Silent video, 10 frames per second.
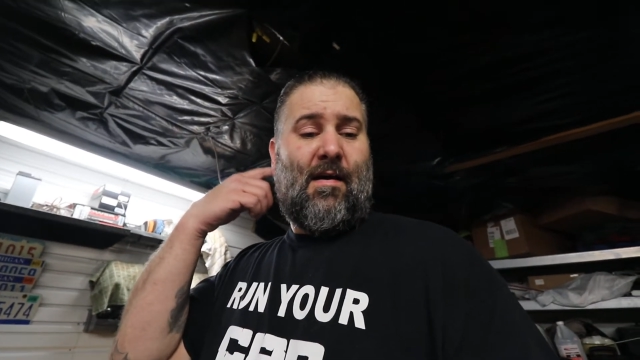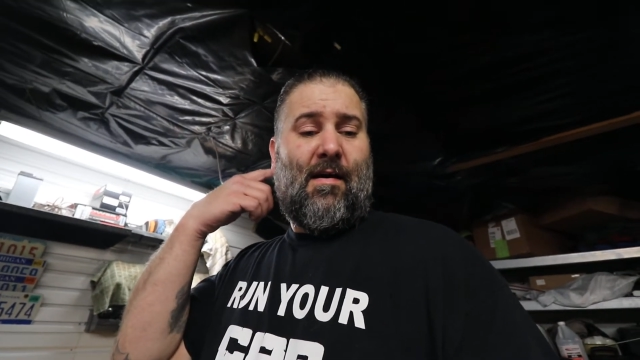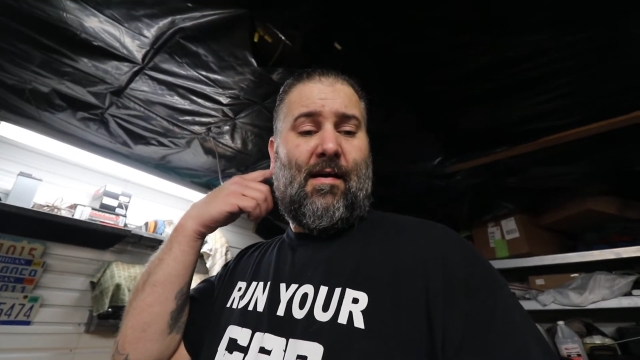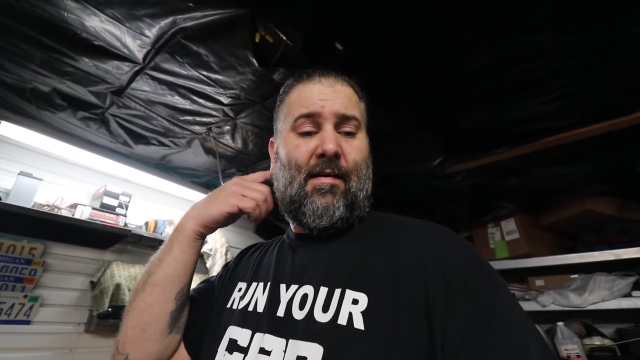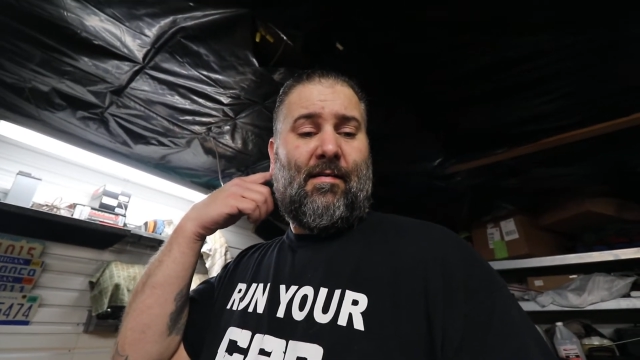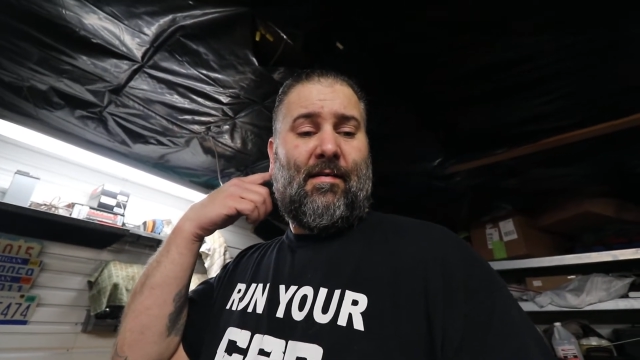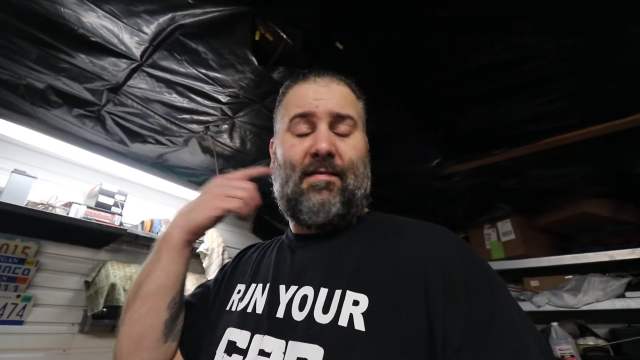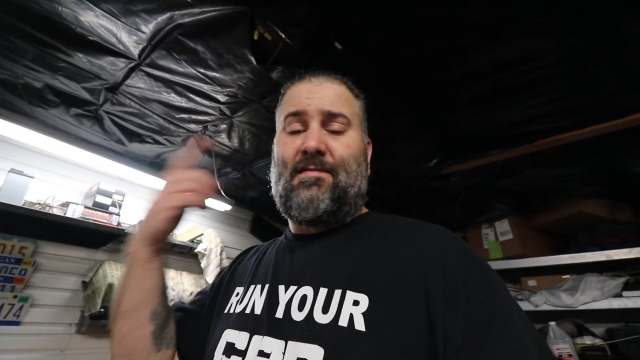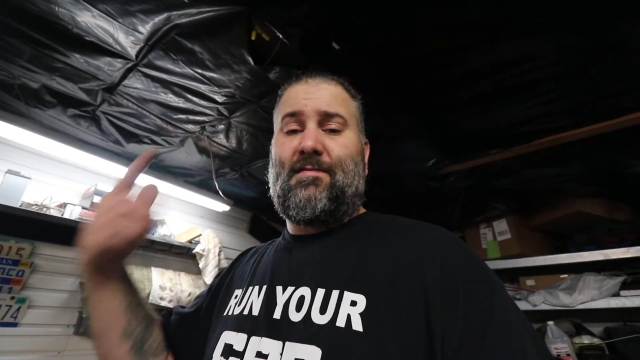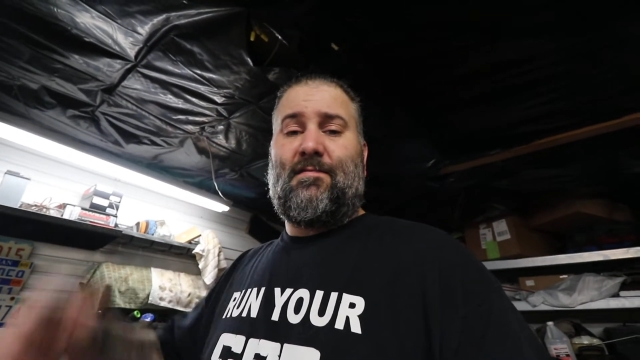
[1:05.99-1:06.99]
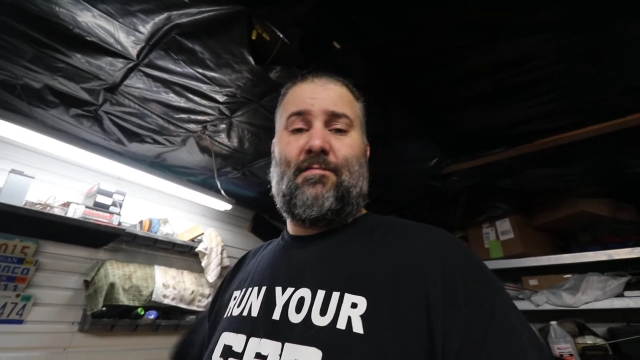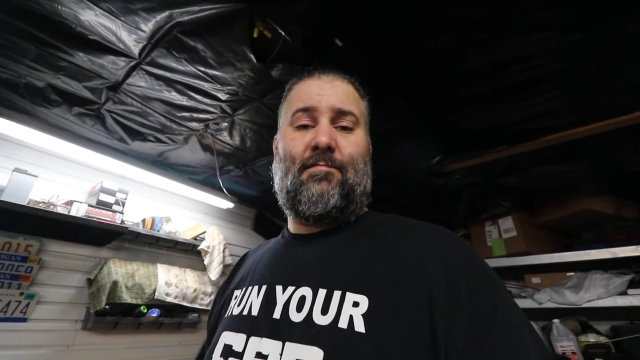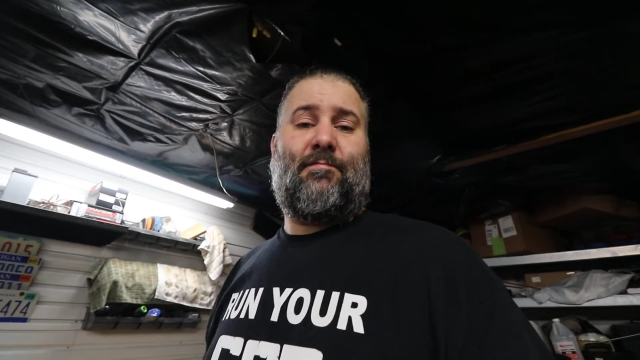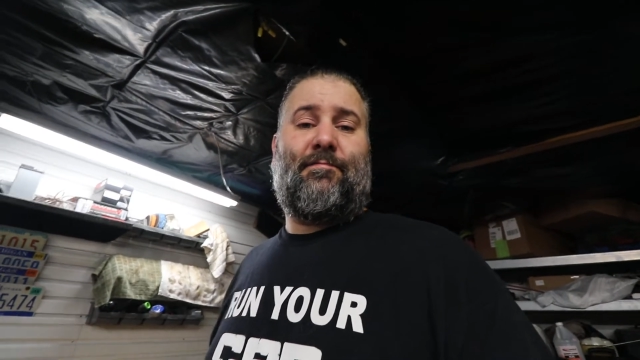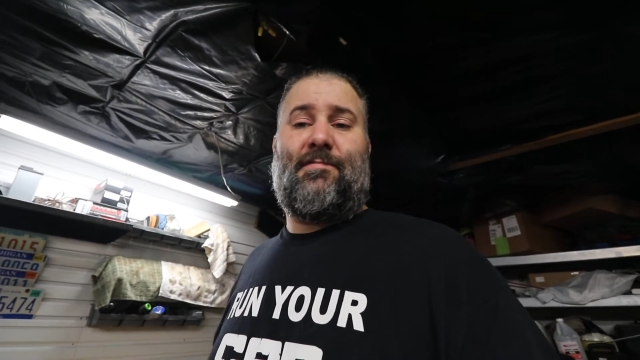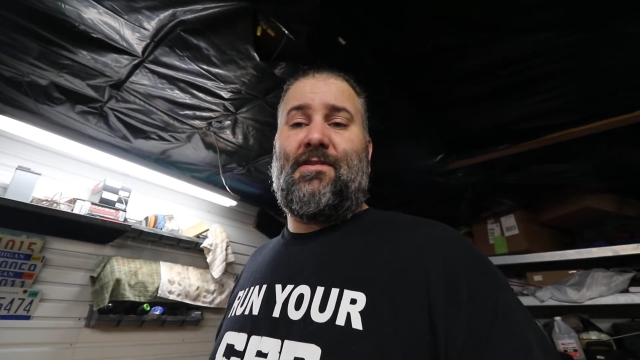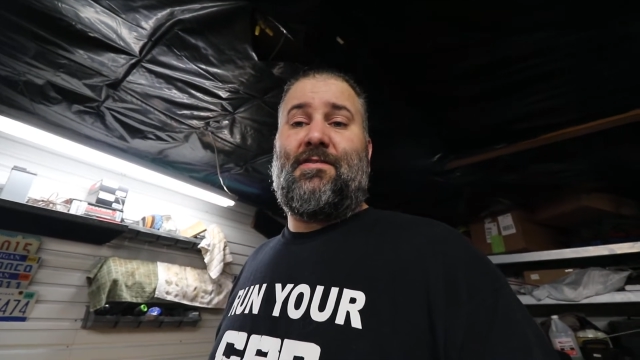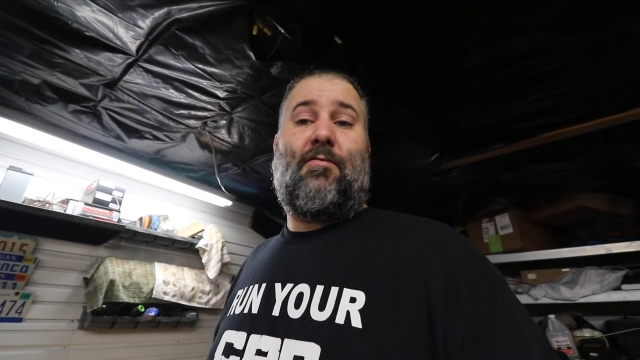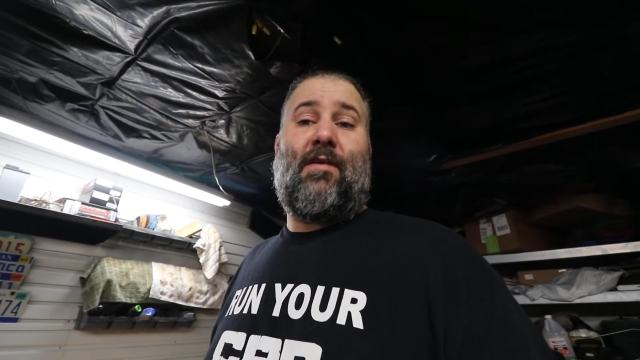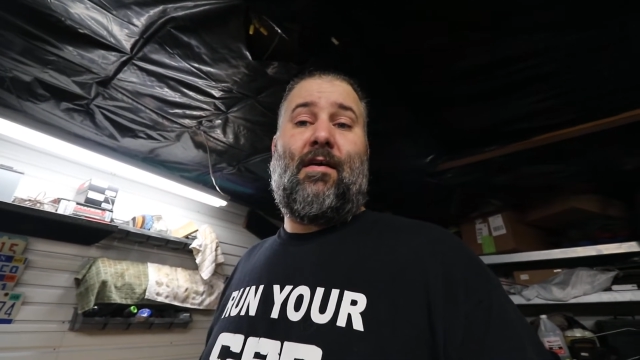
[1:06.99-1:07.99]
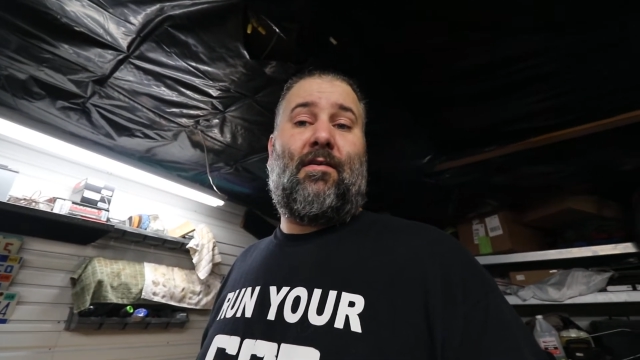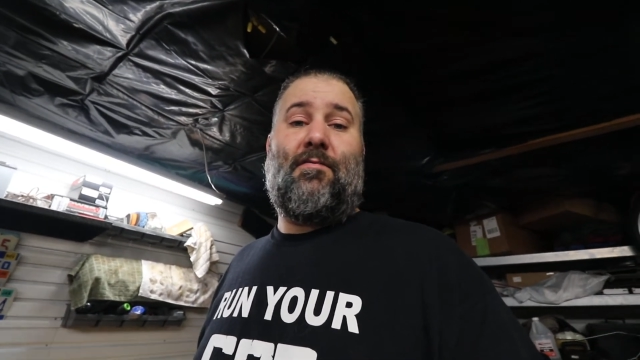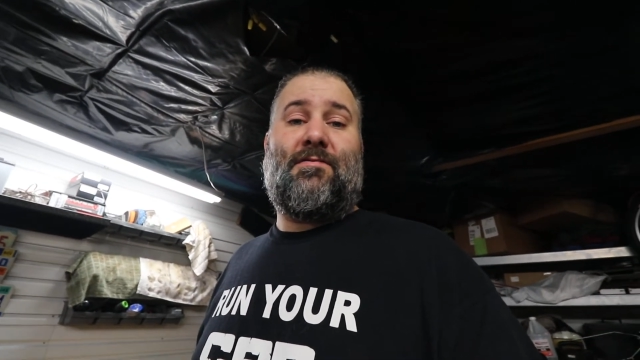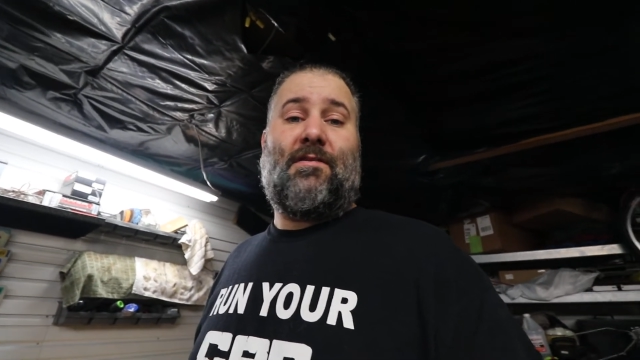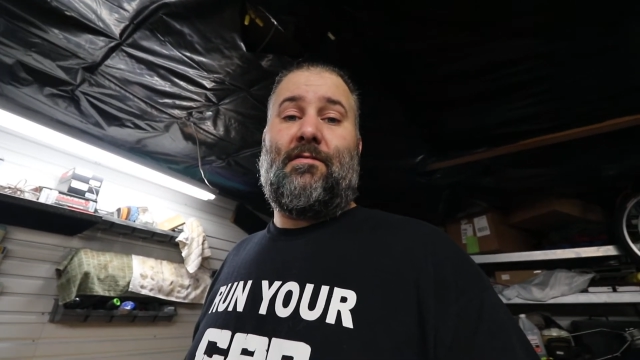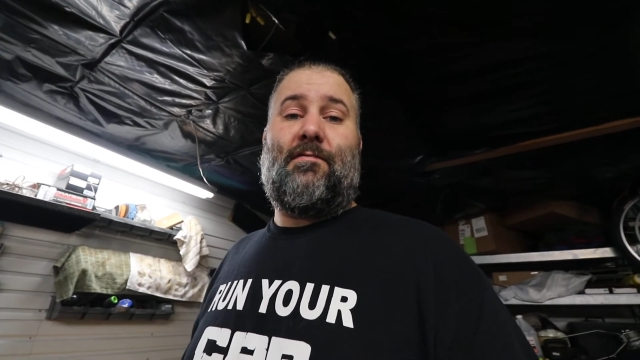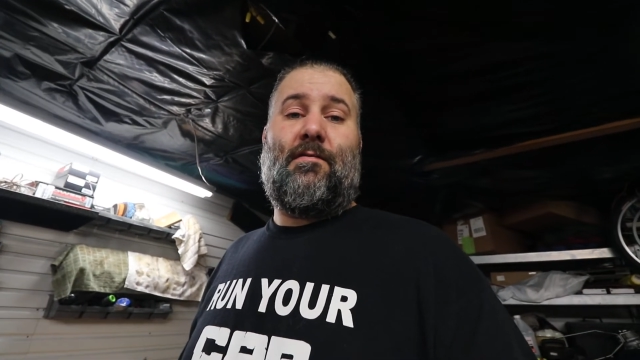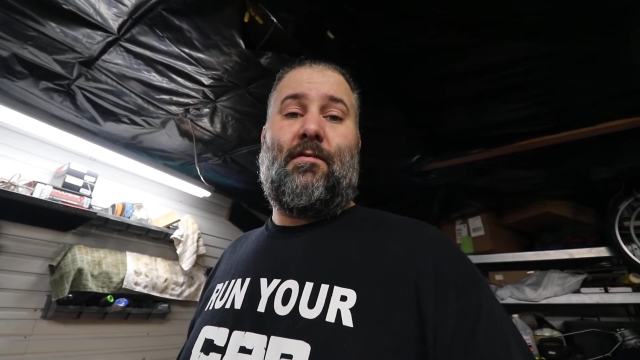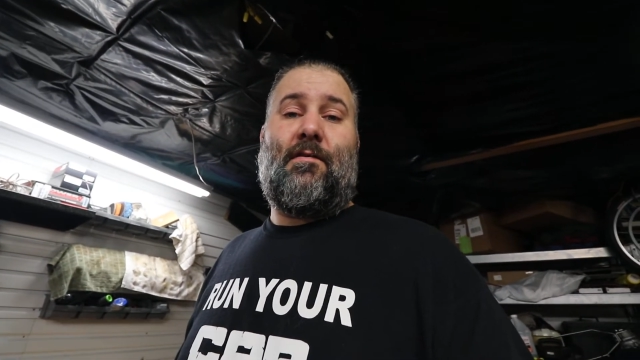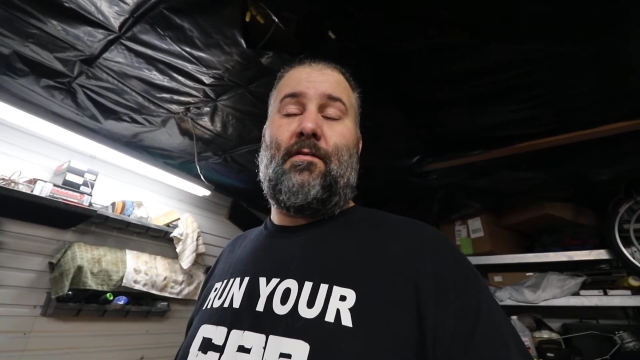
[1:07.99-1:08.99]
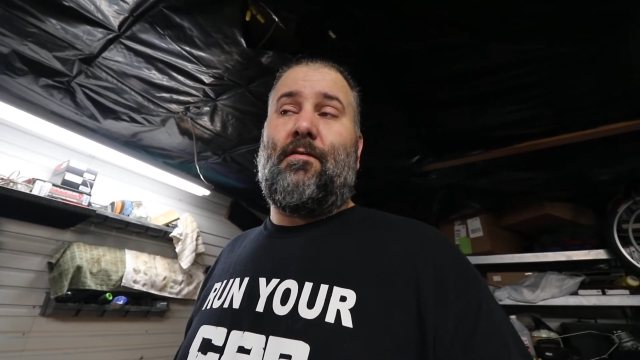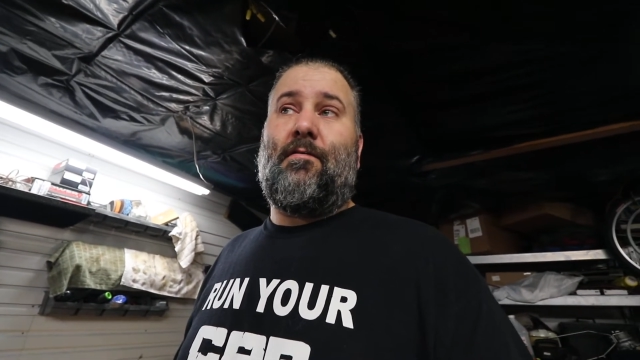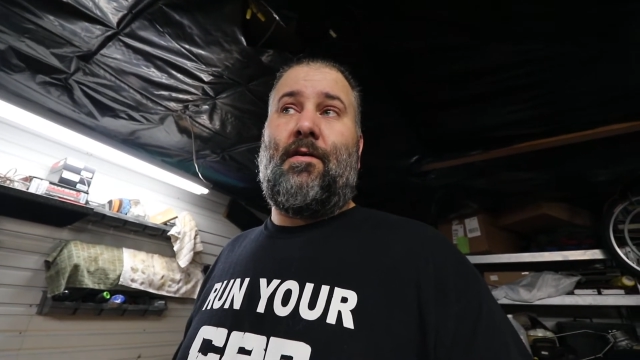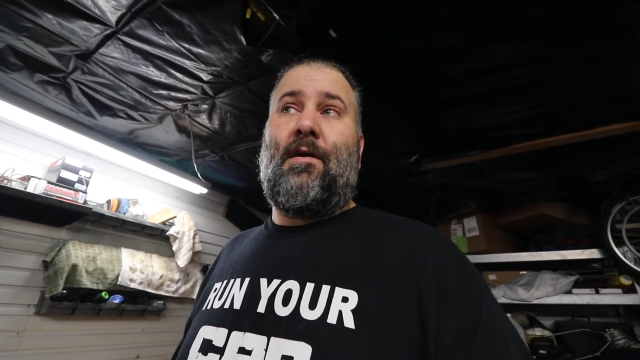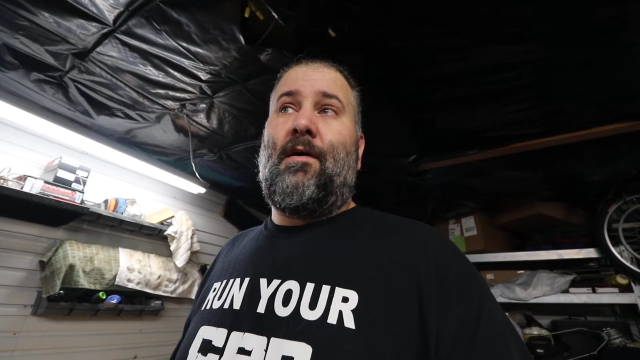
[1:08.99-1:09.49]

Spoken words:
It's just knowing how to use it, you know,